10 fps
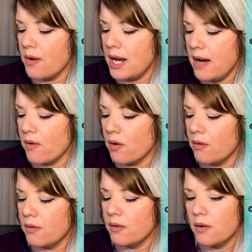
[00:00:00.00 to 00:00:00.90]
evil.
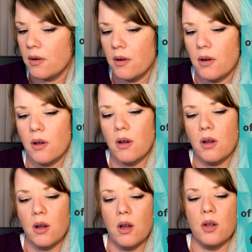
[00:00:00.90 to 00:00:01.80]

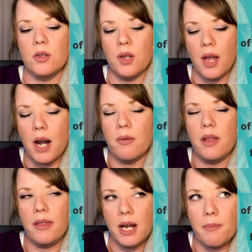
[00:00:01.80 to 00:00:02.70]
So you got to really
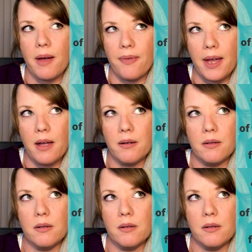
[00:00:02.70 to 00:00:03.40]
think about that.